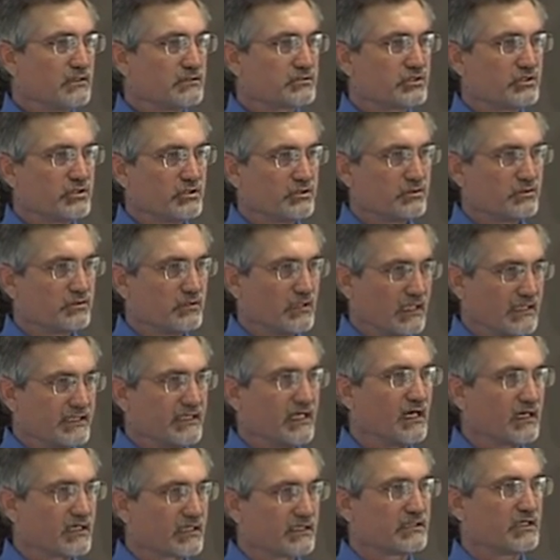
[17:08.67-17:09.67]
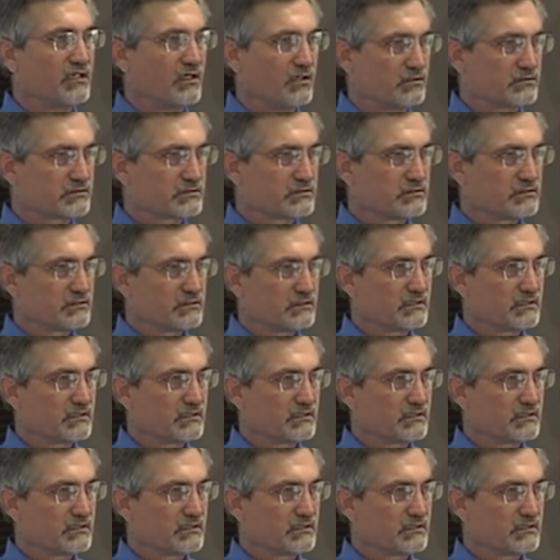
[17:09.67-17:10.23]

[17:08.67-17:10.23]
to a young adult.